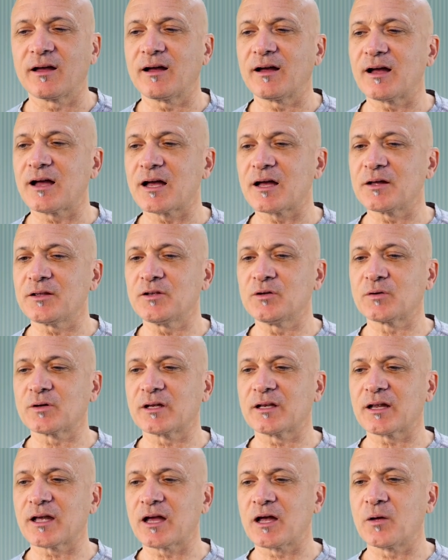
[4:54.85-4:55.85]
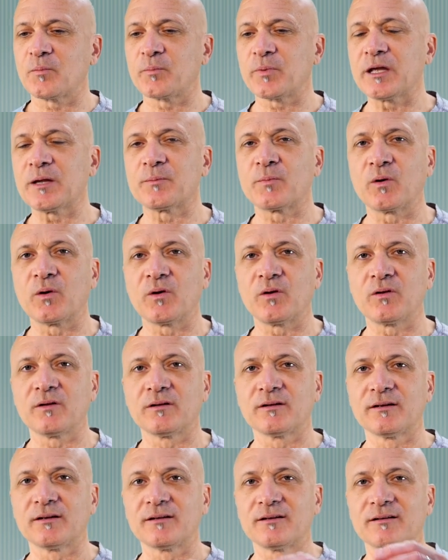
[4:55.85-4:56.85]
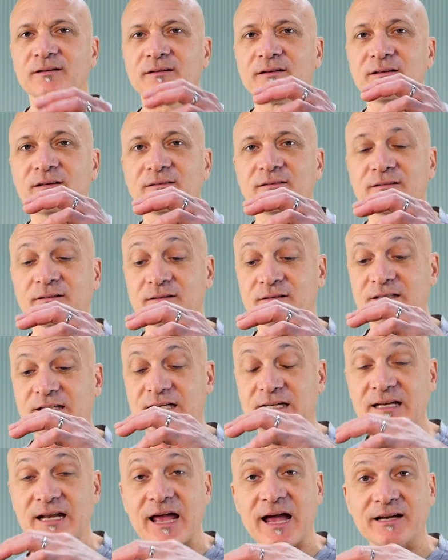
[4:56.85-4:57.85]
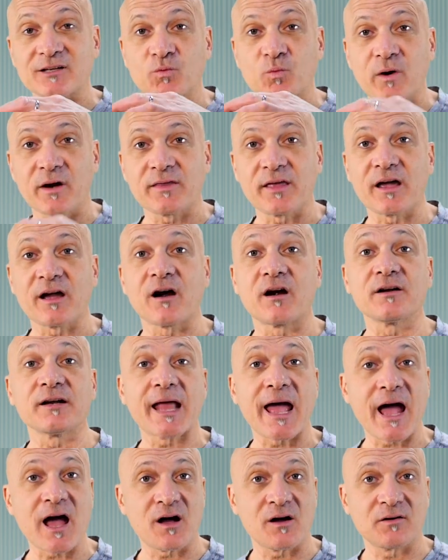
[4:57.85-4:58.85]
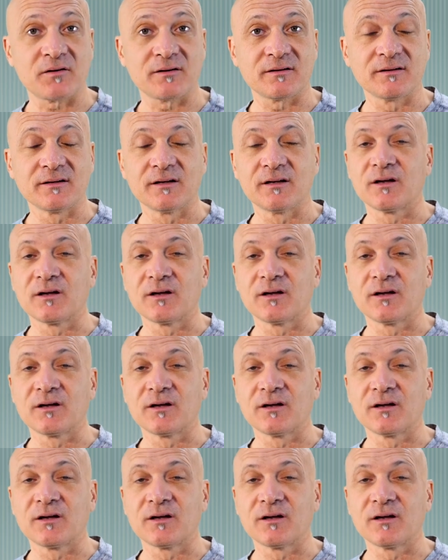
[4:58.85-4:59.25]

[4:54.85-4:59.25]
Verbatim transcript: You can help people connect where they are now